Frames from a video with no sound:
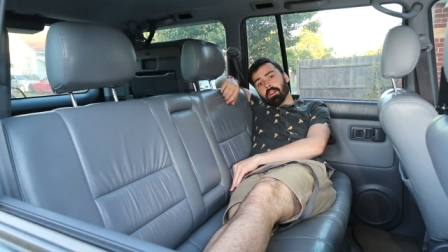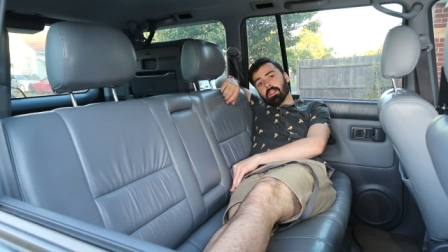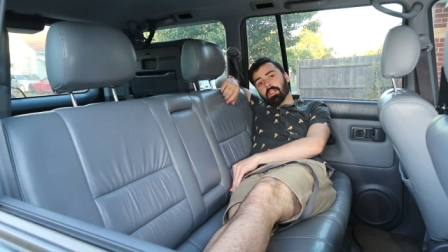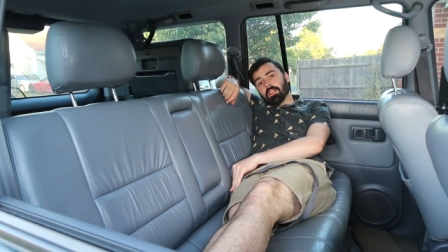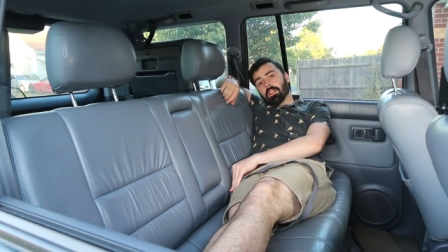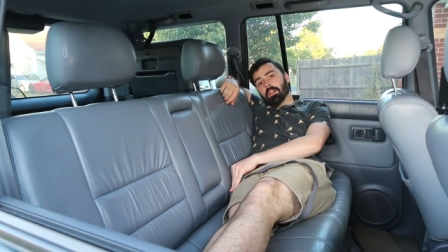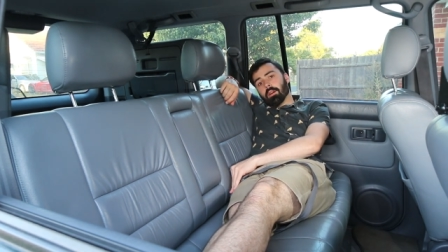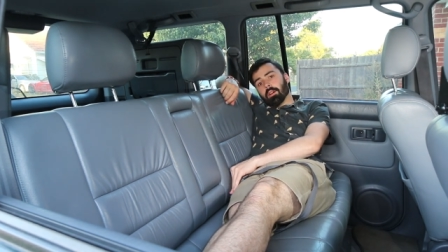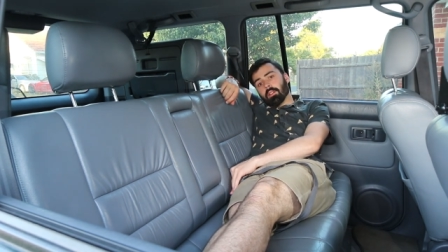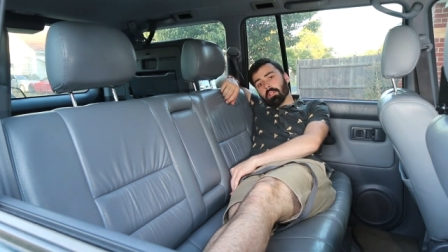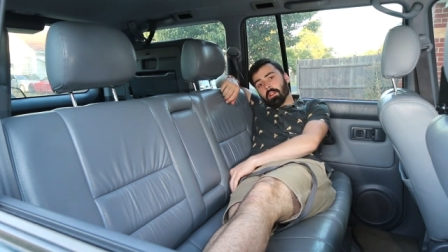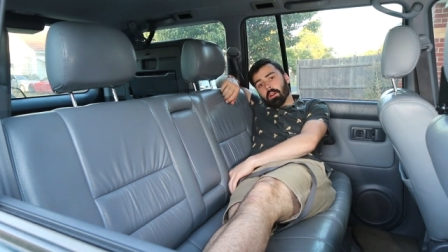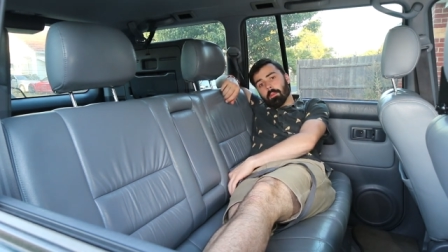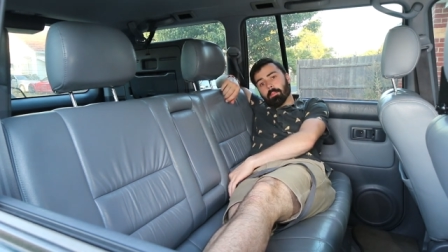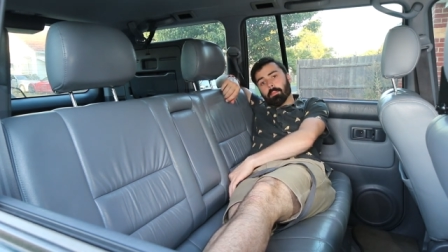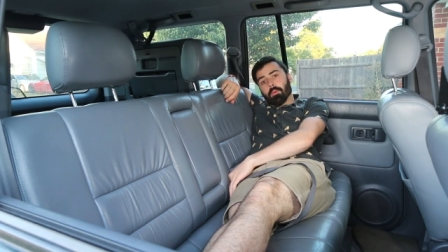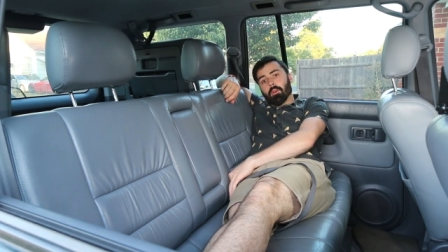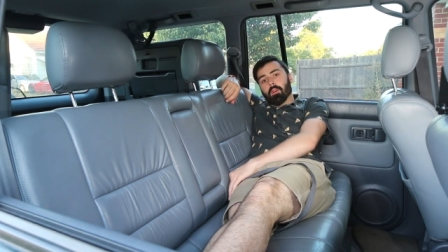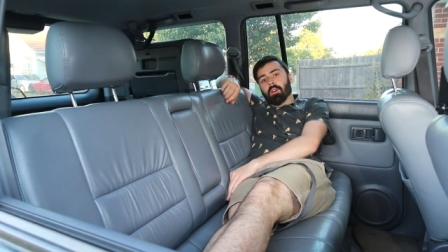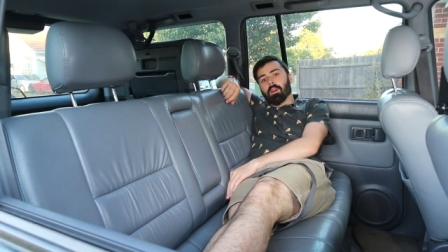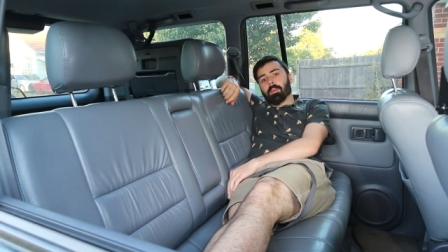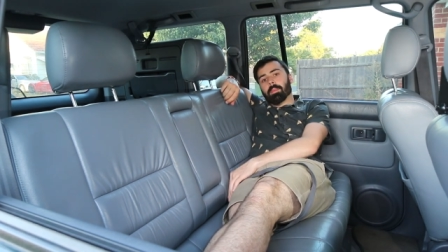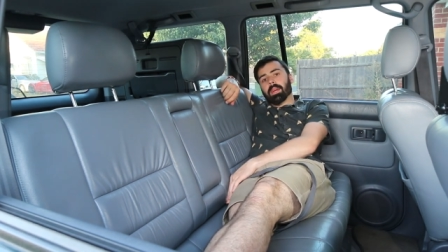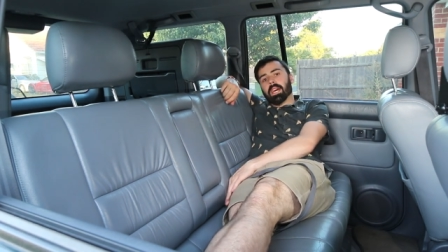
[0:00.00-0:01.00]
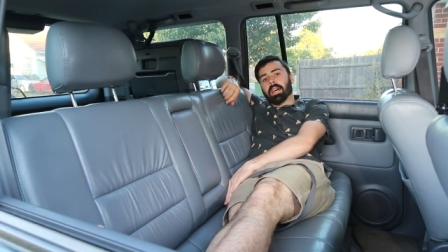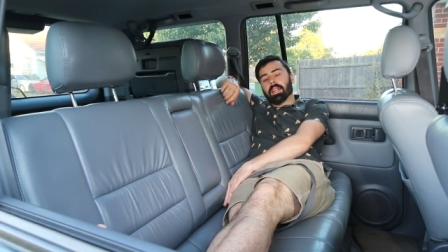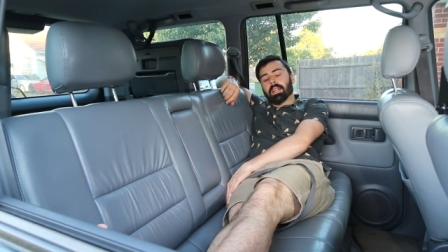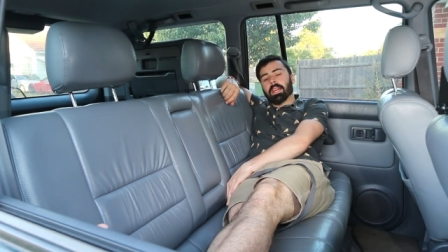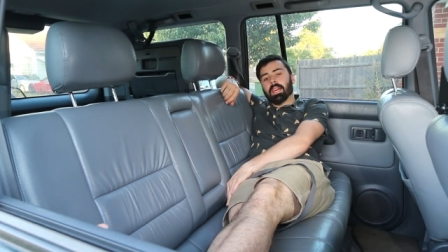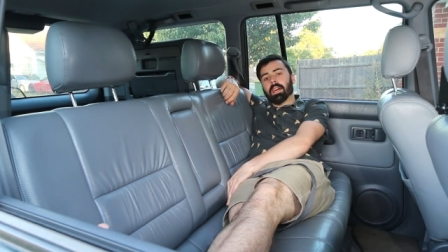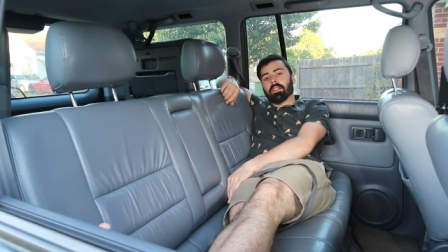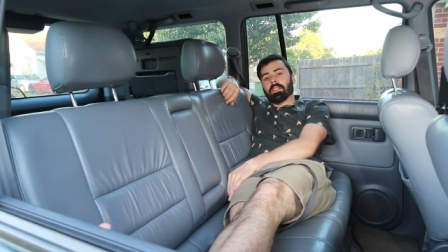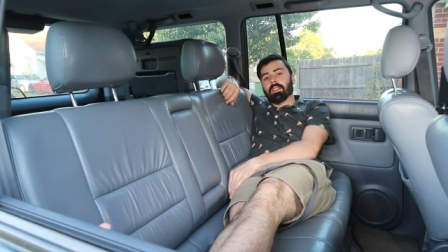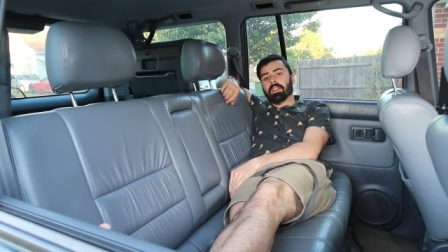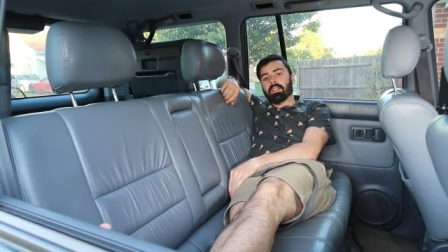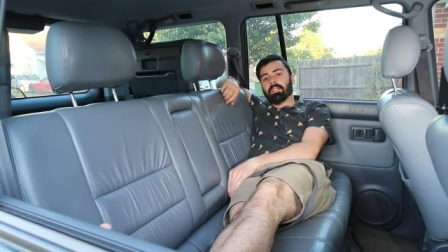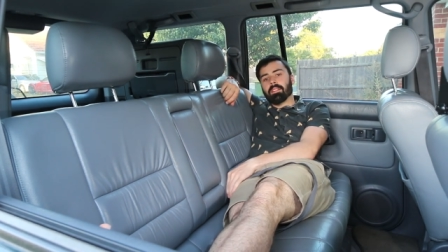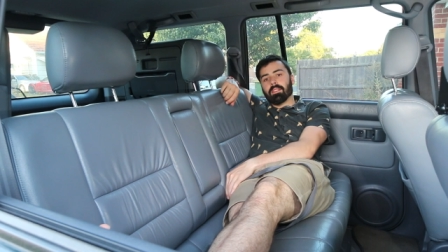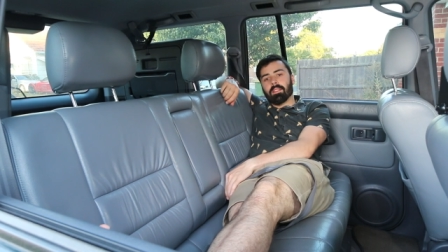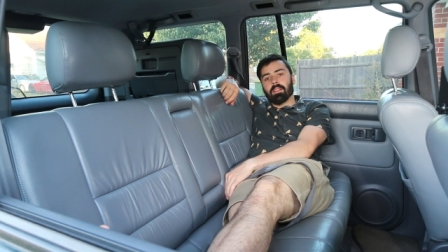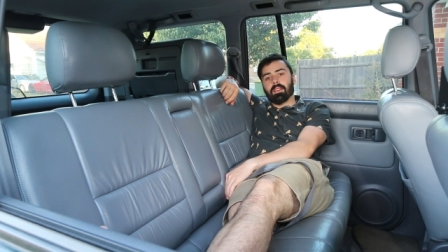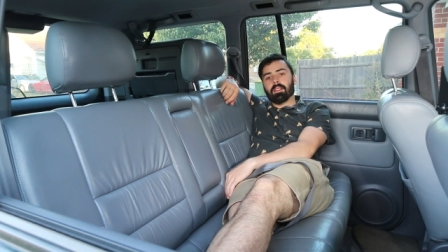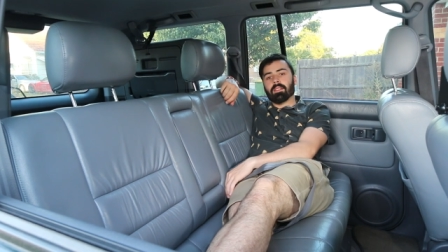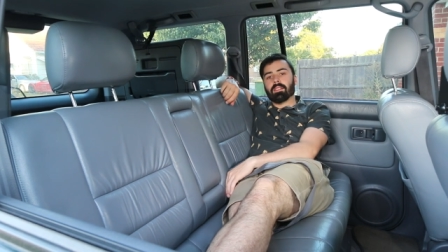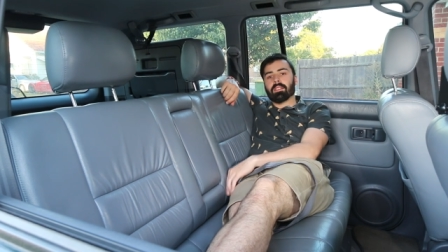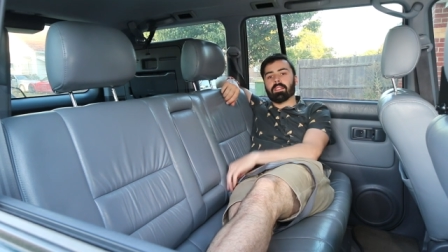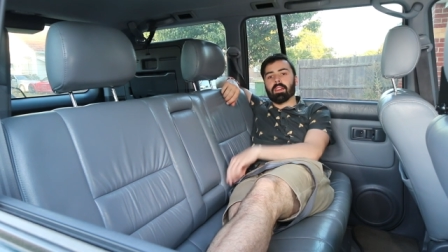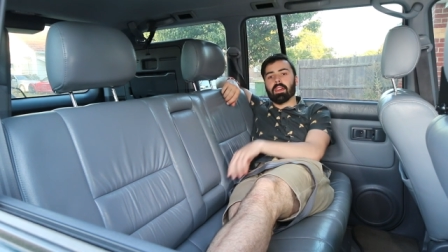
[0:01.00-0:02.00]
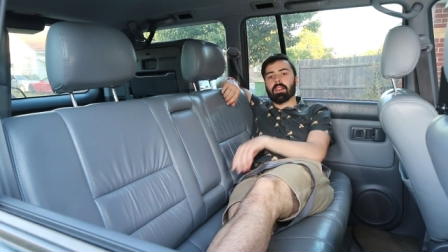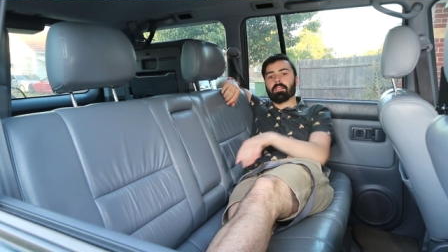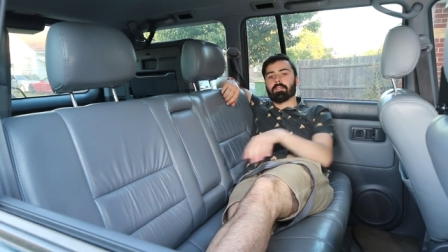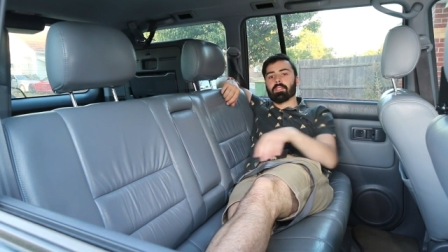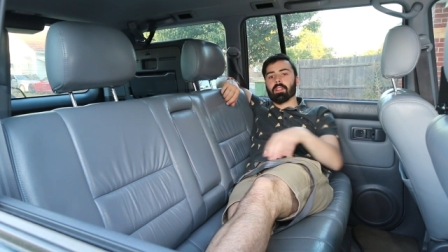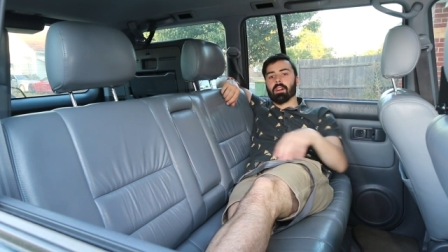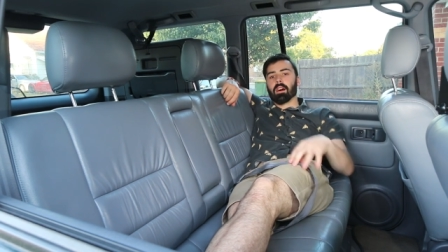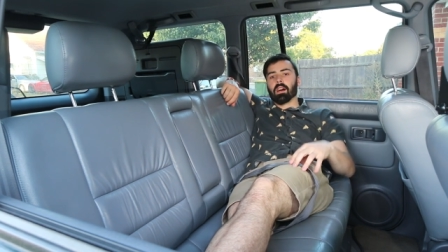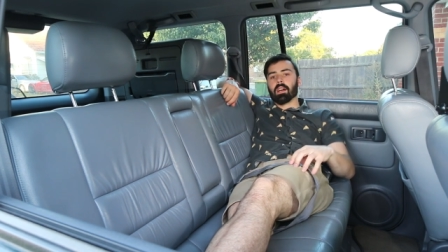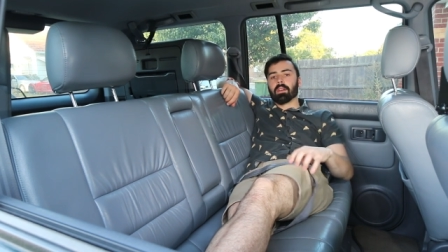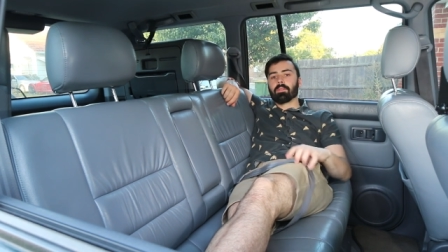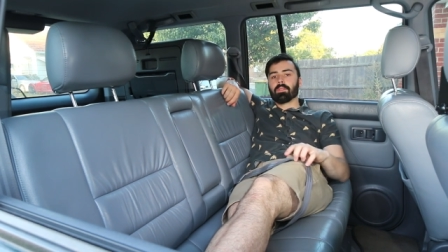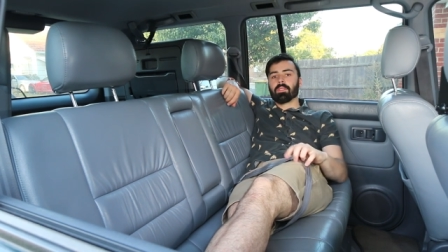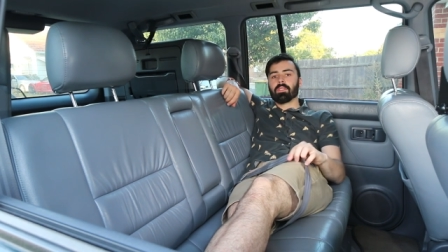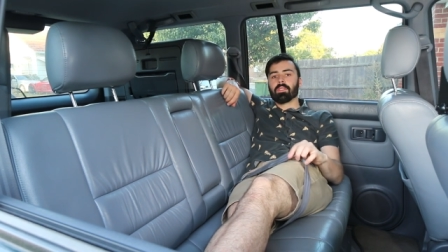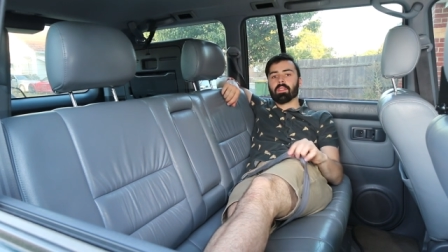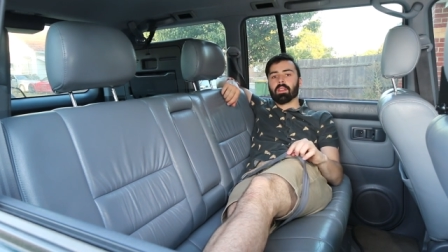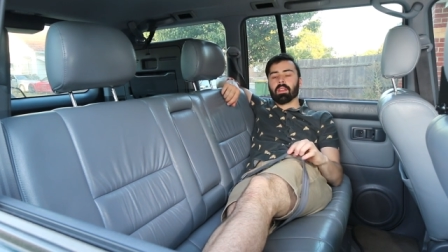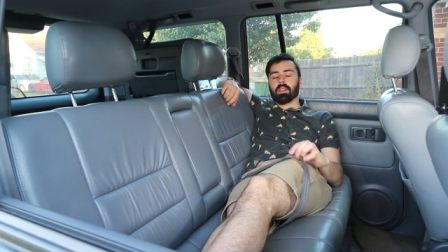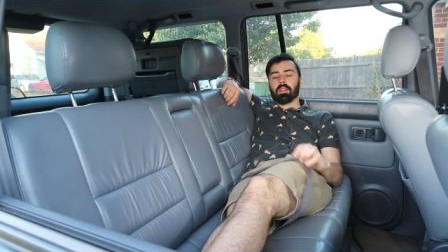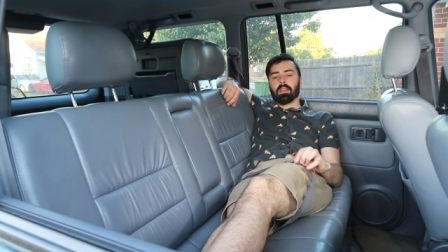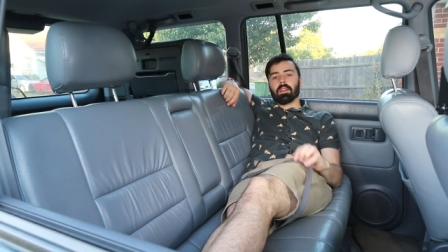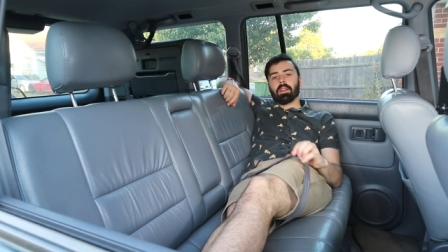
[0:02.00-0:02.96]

you know a lot more about how these things save lives,